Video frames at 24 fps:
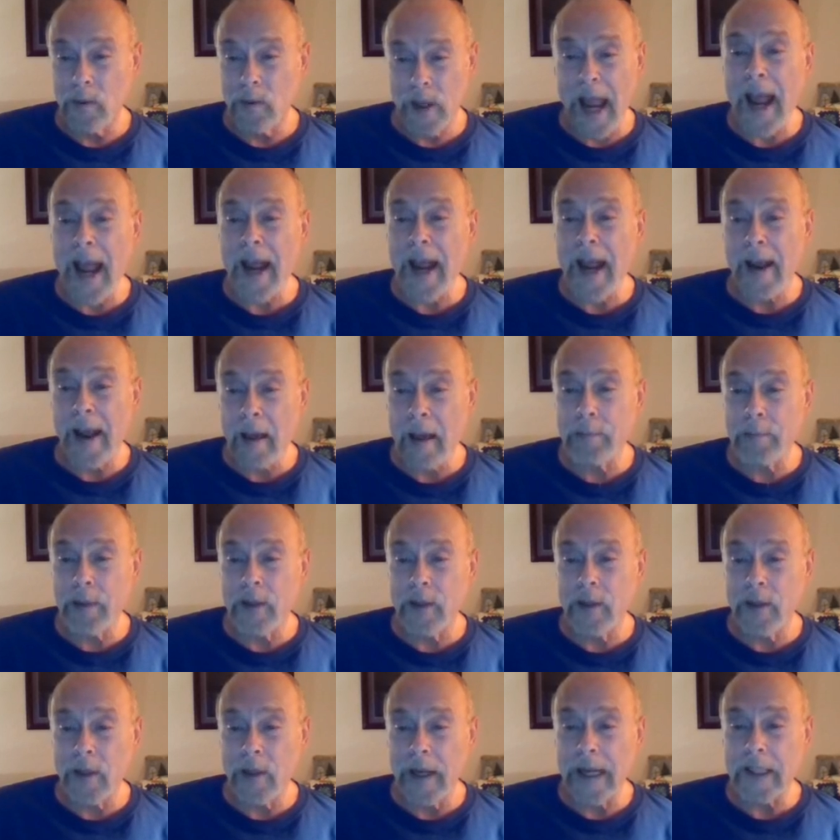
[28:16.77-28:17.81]
that
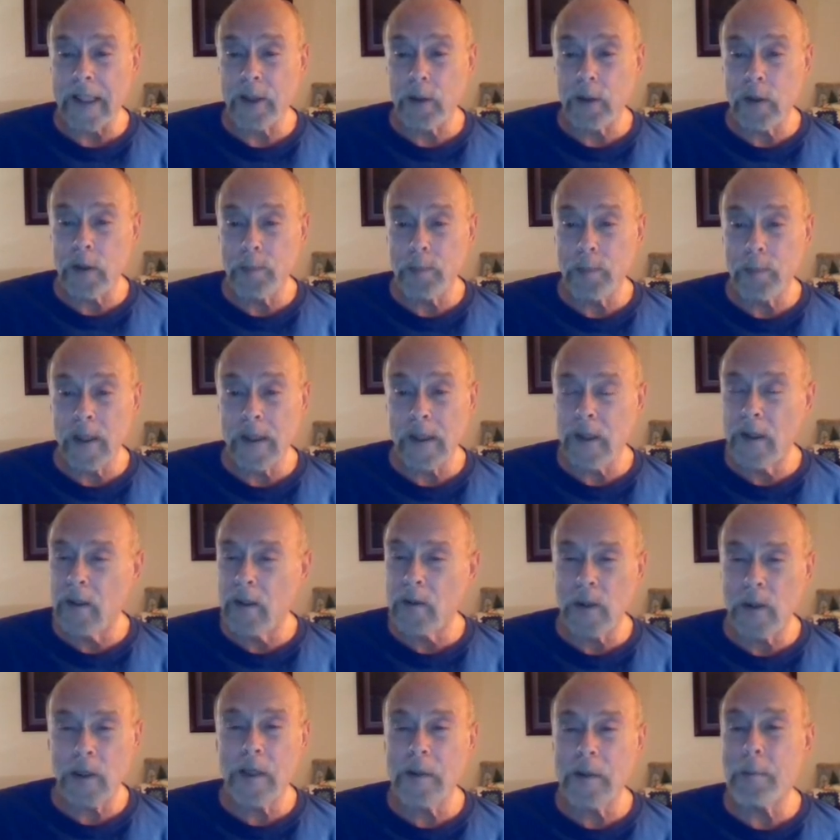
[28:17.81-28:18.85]
happened to Lazarus, but you
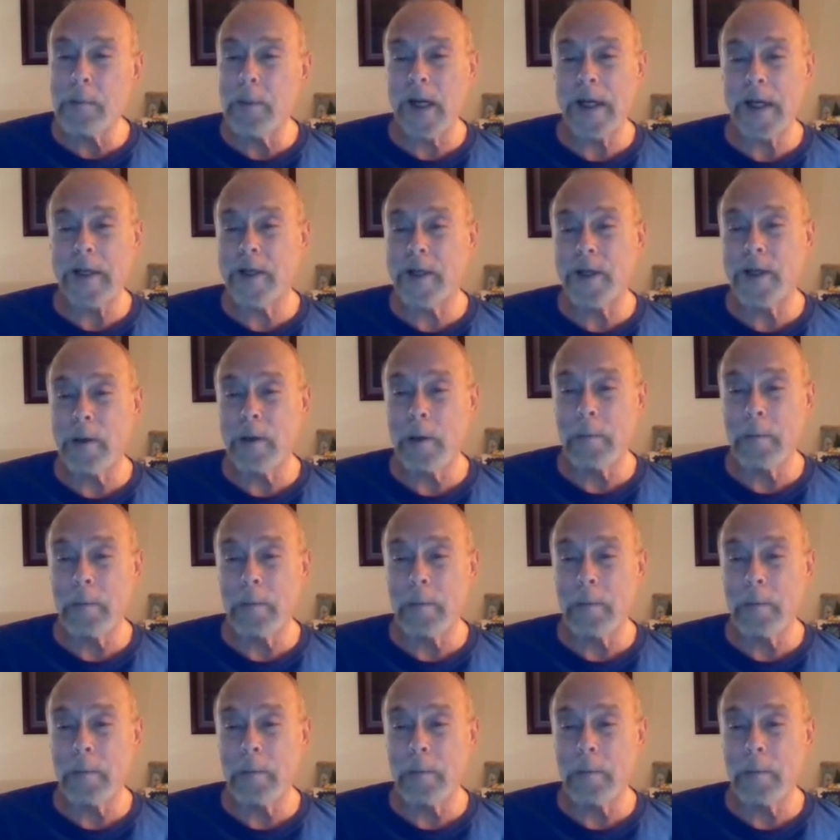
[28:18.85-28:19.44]
don't see much